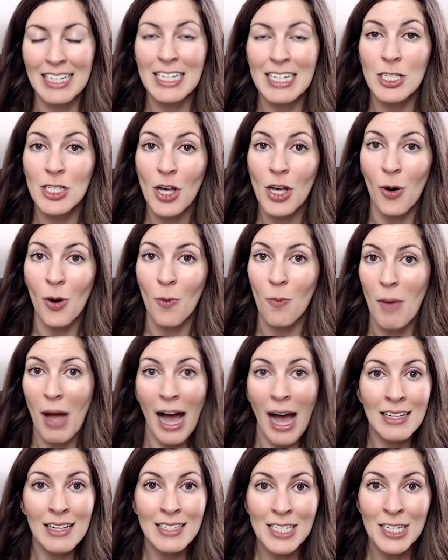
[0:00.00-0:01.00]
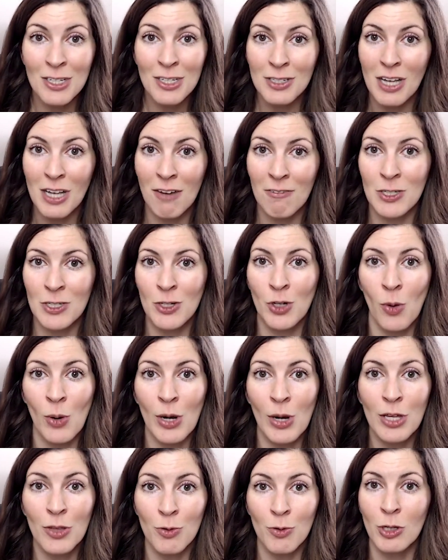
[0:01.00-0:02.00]
So ask yourself as you're
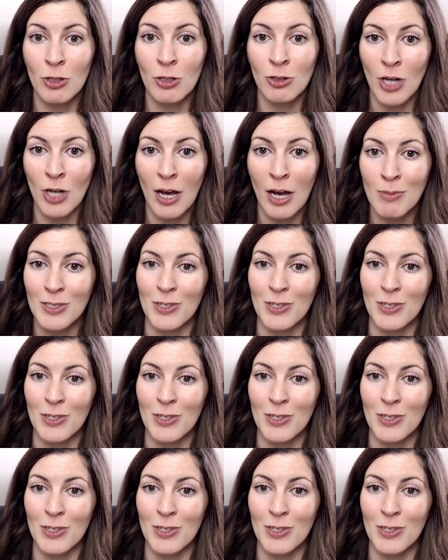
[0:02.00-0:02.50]
going through your job